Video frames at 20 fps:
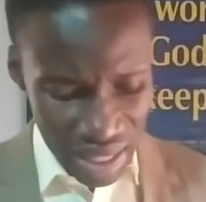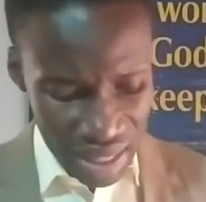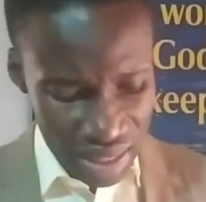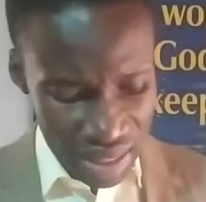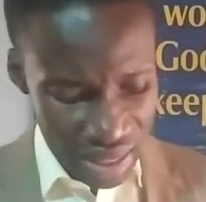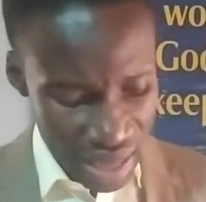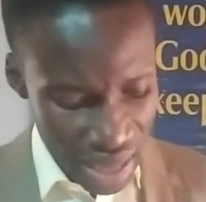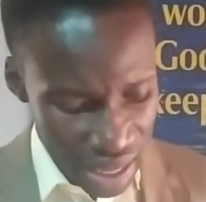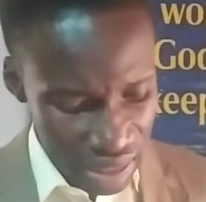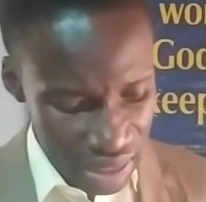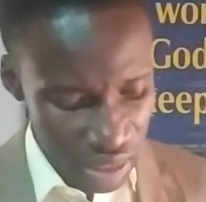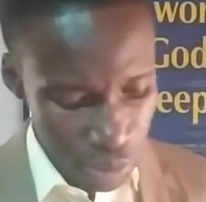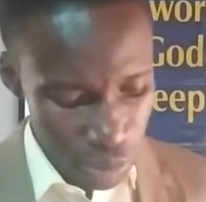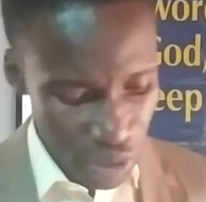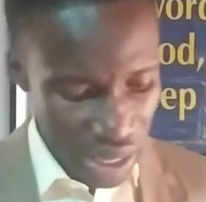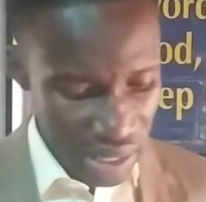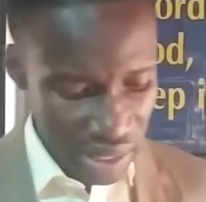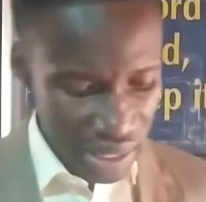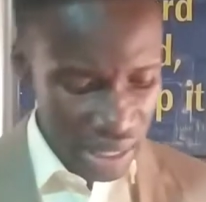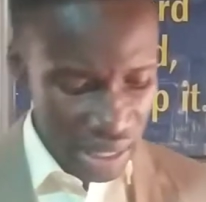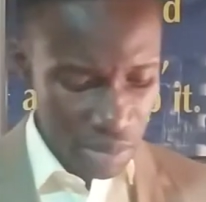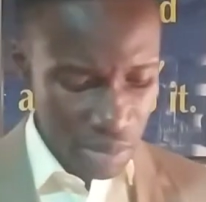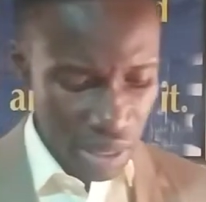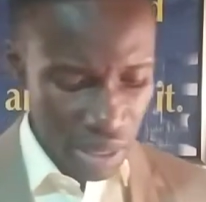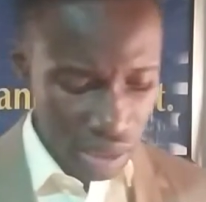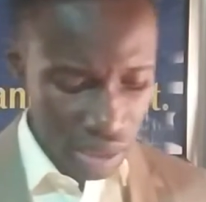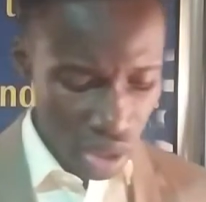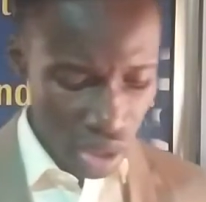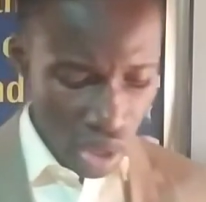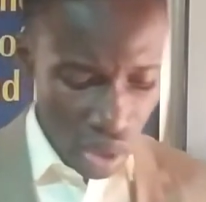the express
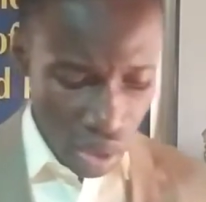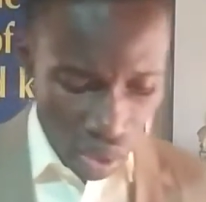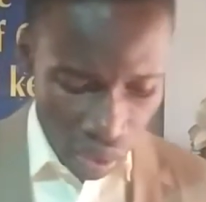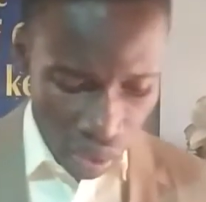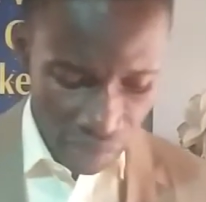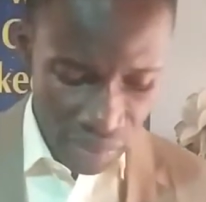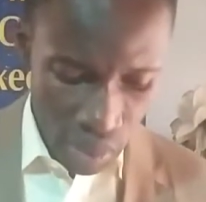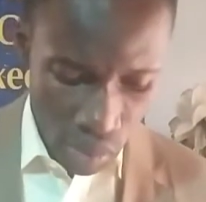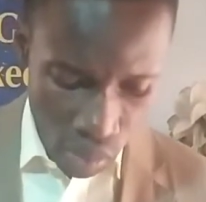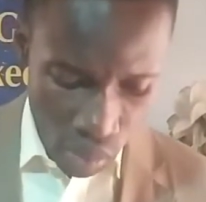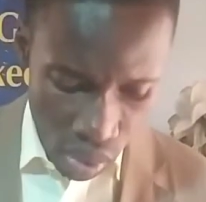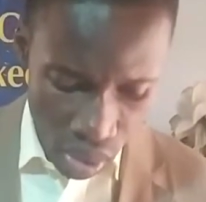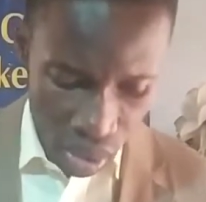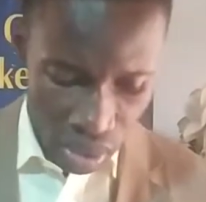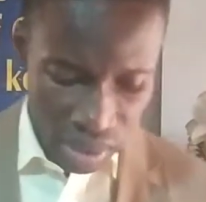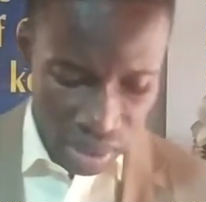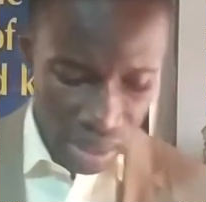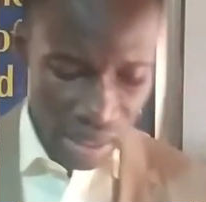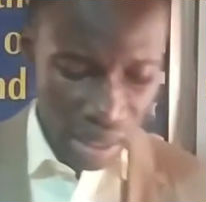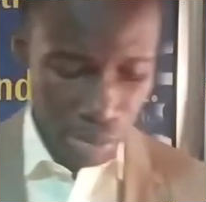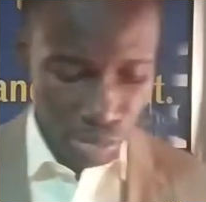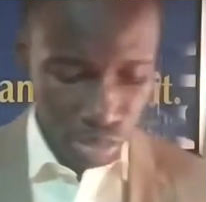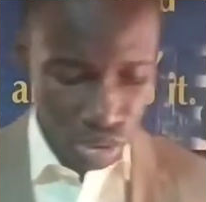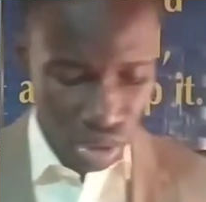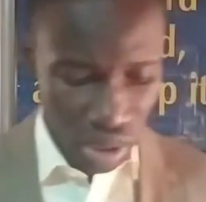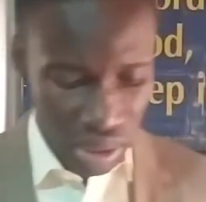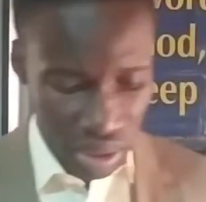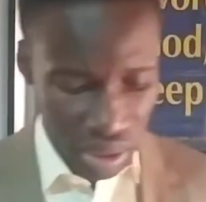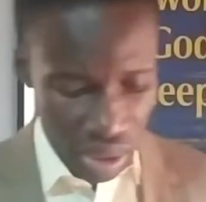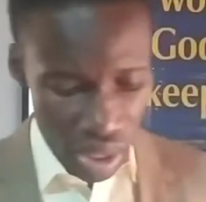image of the word they
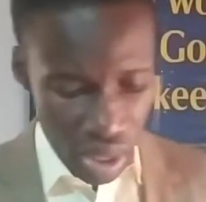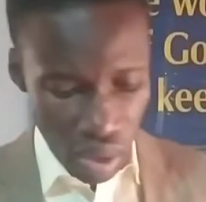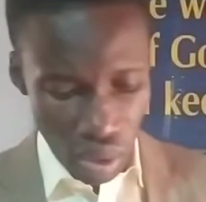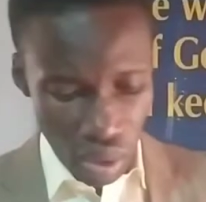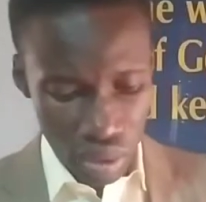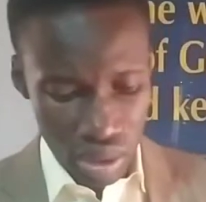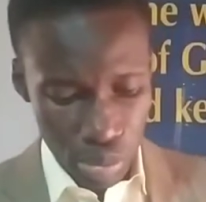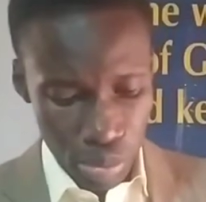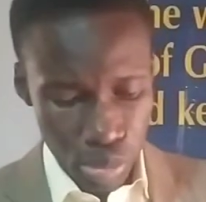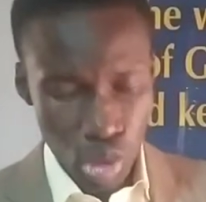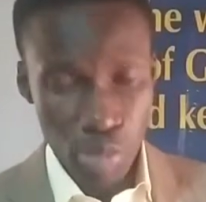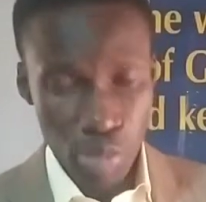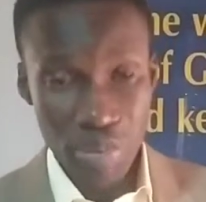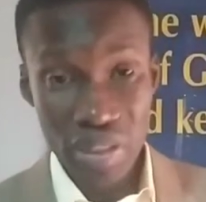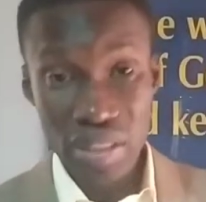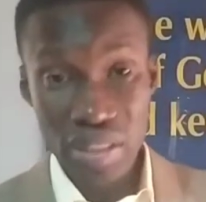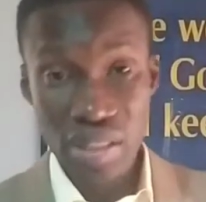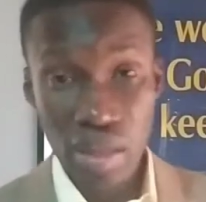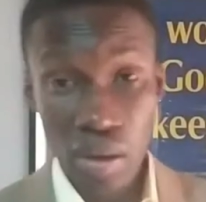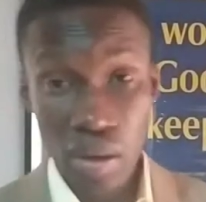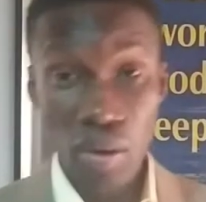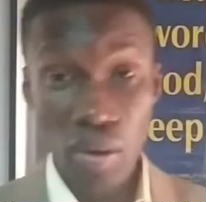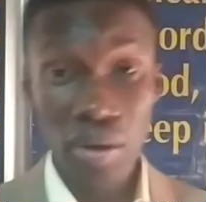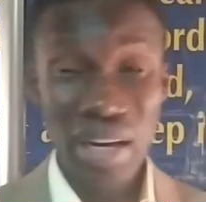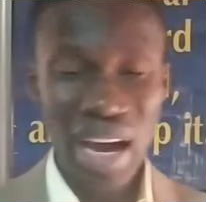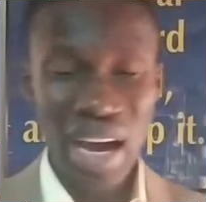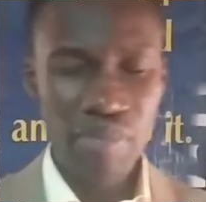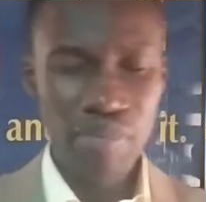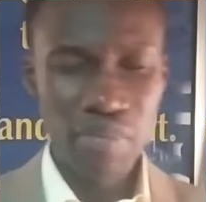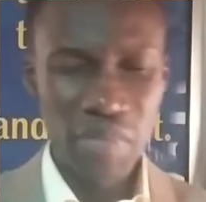preach on the pulpit. Lord,
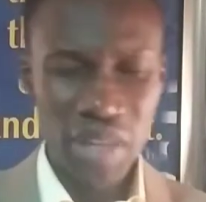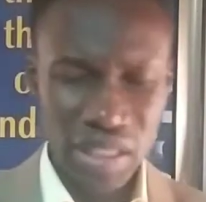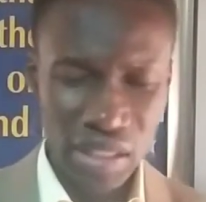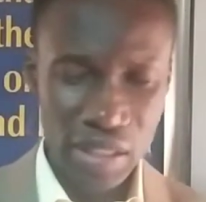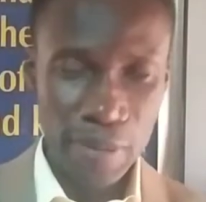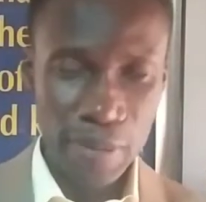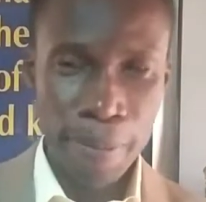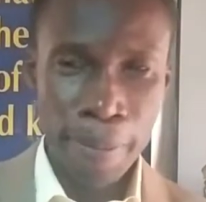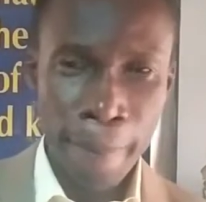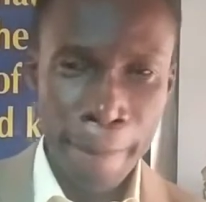have mercy.